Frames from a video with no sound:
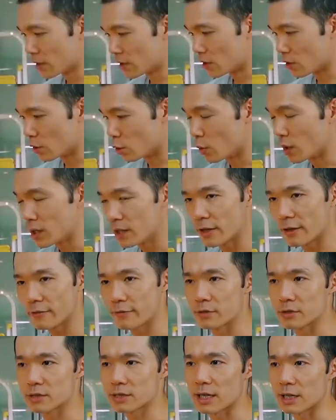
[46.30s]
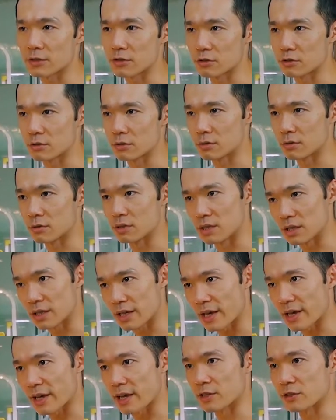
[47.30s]
lower leaf will start to
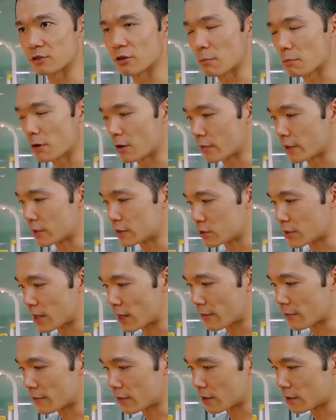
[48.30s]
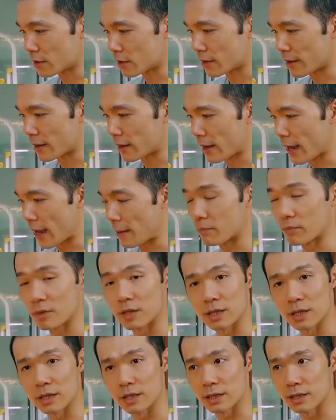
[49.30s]
decay and drop off, and you have a
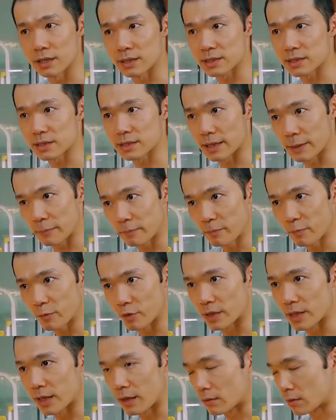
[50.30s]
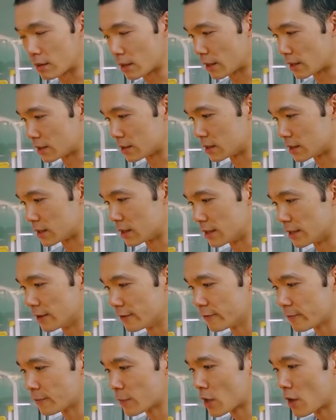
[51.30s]
empty stem without any
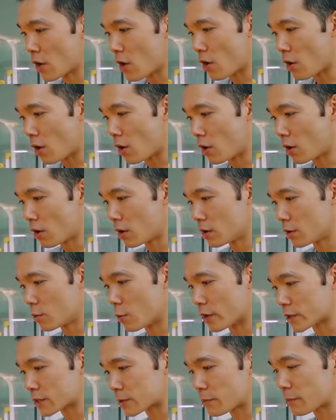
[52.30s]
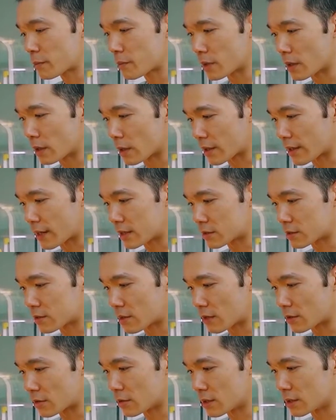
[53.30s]
leaf. Or worst case
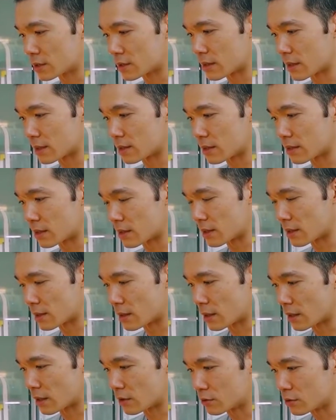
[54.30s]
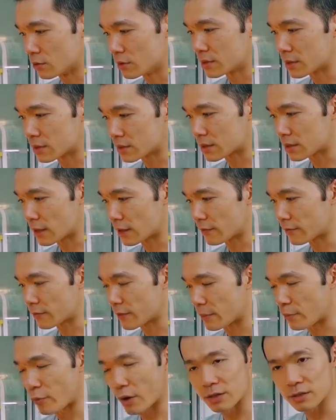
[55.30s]
scenario is that the roots itself,
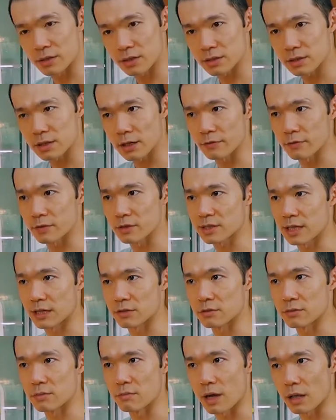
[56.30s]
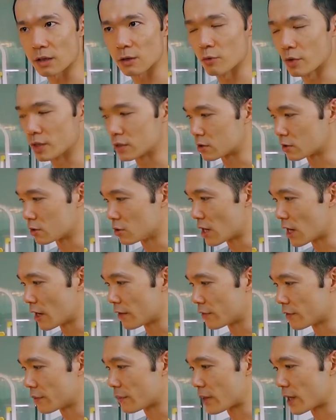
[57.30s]
the branch itself will start to melt away. So you
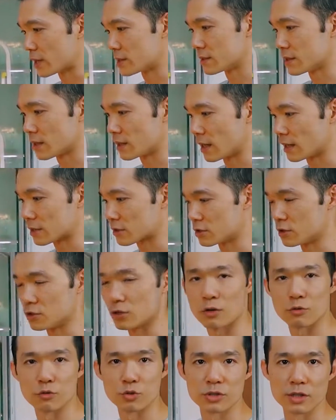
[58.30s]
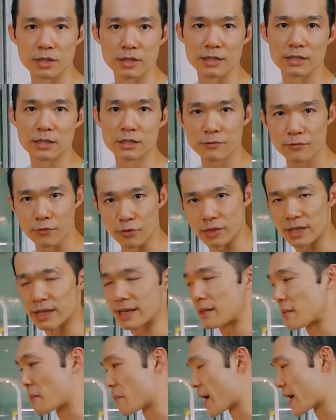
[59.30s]
have plants that actually not rooted, they're just floating
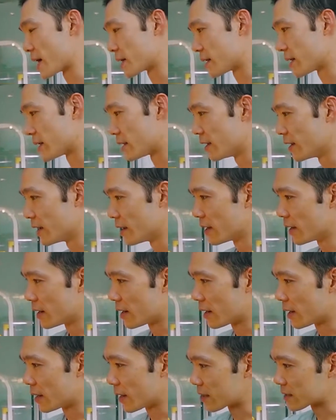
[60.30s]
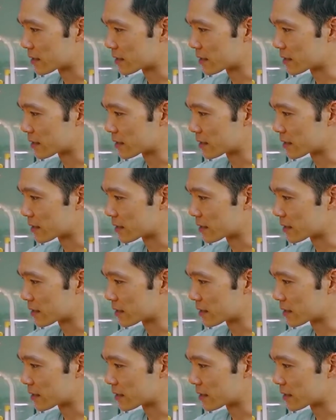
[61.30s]
at the back there, like